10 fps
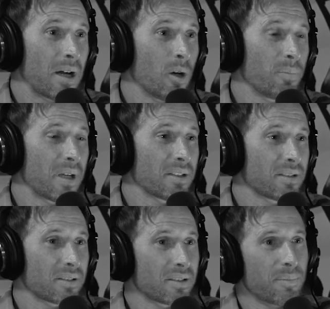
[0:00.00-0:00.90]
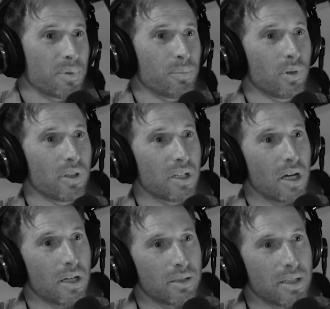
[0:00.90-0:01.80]
I hope that's acceptable and
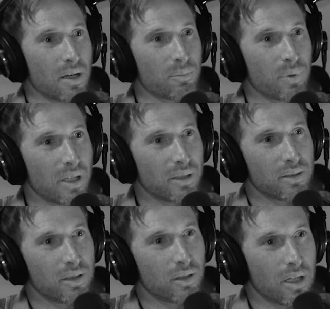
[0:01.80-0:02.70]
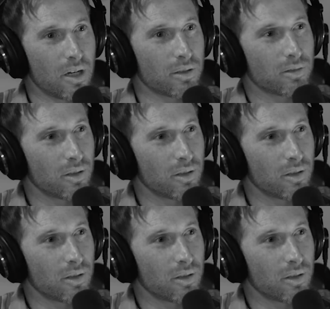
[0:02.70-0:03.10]
not a downplay to your character.